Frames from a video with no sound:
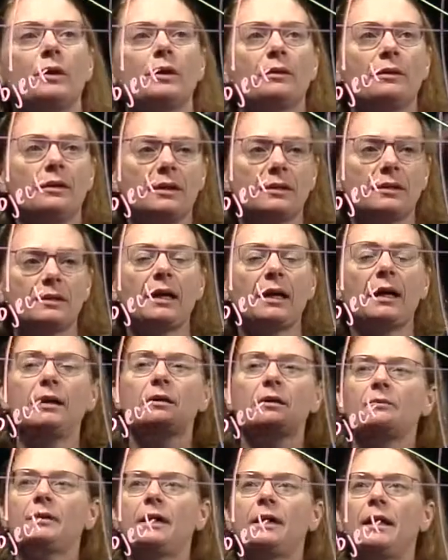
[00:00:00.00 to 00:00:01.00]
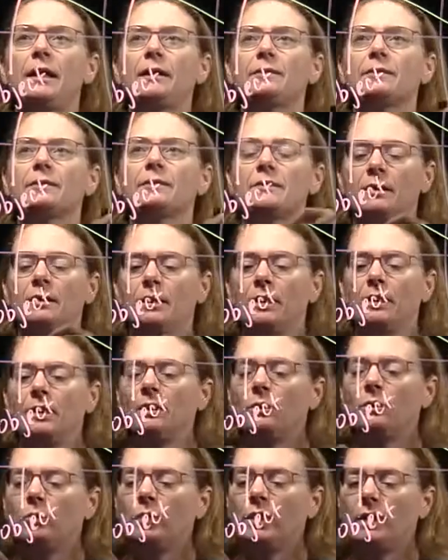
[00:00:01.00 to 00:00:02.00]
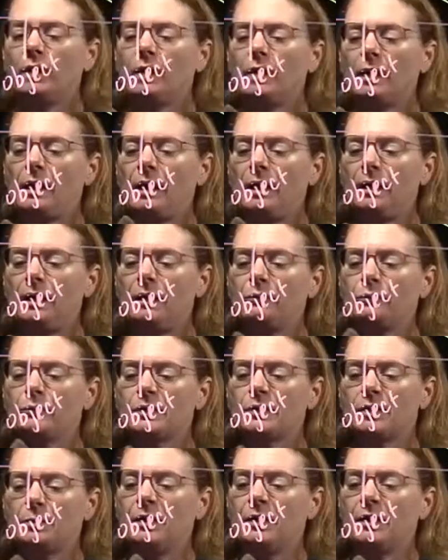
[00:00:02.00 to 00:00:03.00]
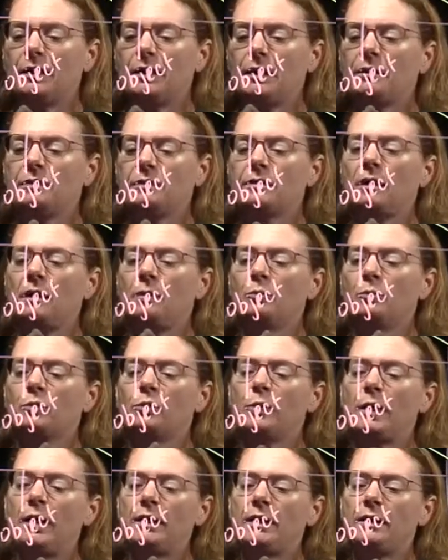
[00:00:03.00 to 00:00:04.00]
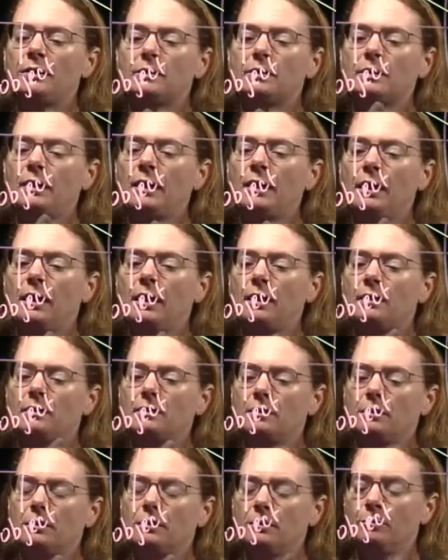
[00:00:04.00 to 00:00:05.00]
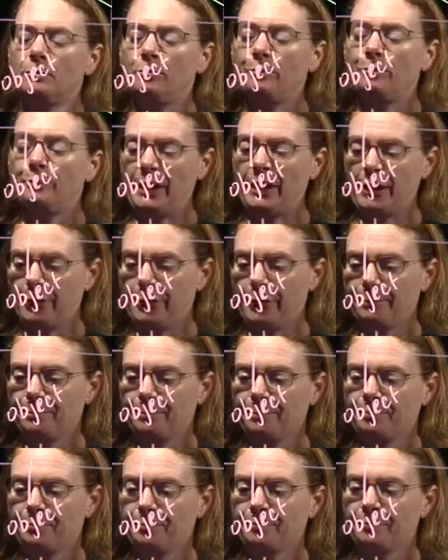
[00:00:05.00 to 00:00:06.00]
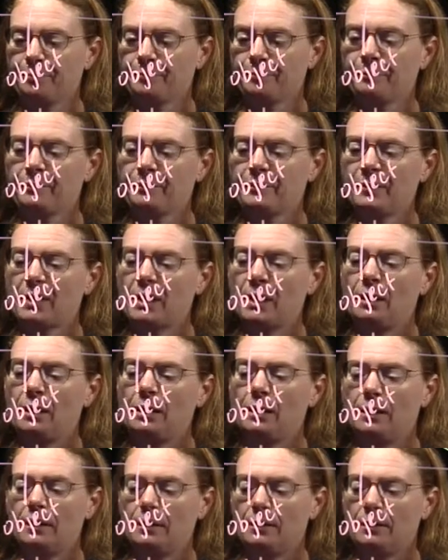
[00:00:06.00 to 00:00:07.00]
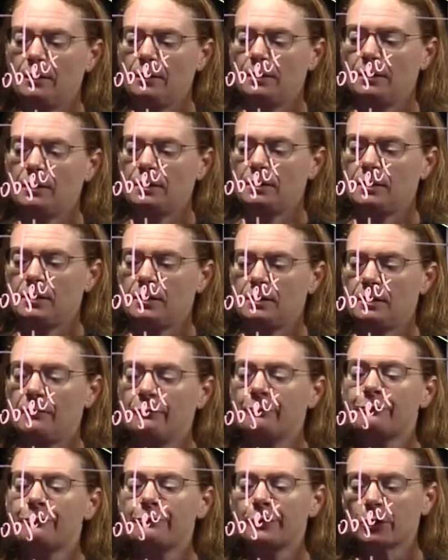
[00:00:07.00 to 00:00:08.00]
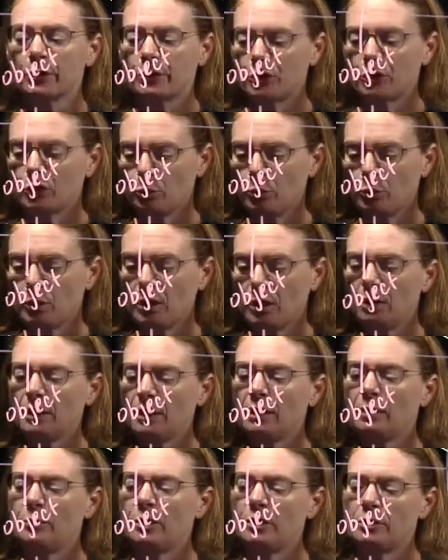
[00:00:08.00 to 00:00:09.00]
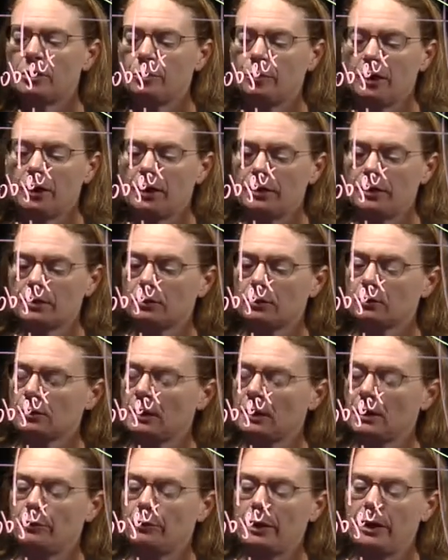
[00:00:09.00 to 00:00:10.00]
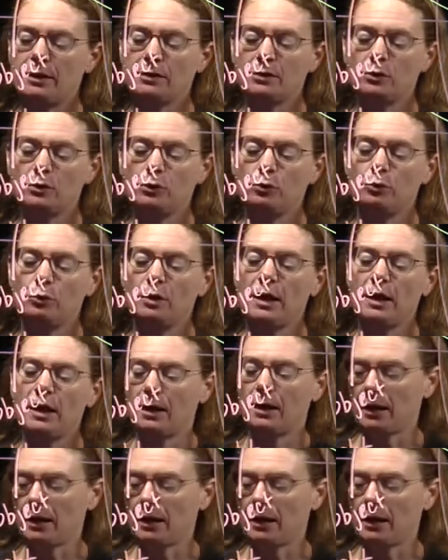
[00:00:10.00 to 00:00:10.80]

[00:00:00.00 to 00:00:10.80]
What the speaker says: this kind of lens, we have something that is upright and bigger. And this is a virtual image because those light rays do not